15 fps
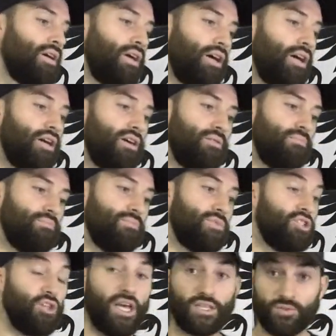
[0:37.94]

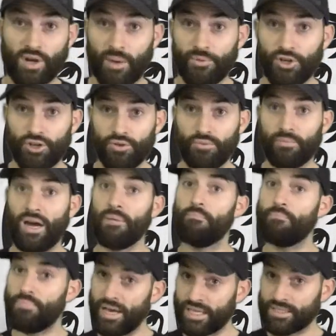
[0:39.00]
So that's what I'm going to do. My
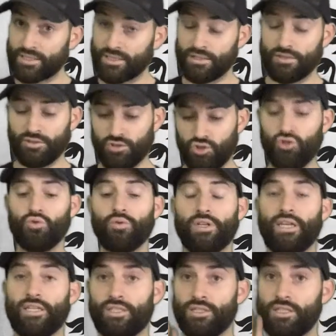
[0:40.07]
best to do
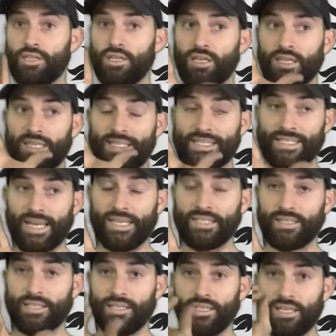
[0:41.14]
it as
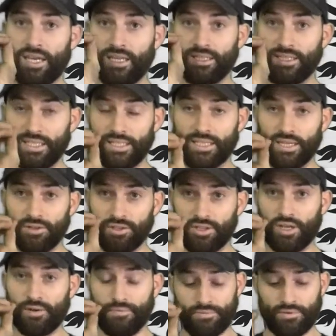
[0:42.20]
concisely yet detailed
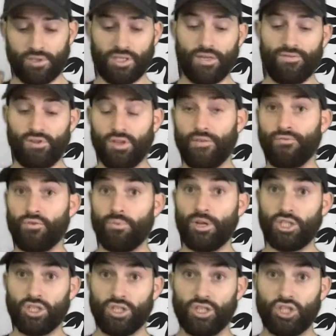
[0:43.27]
enough to give you the
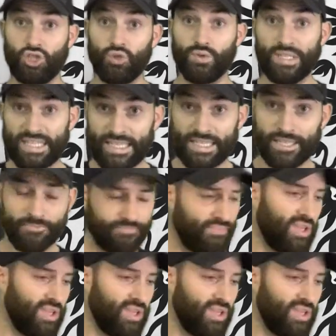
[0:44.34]
information that you need.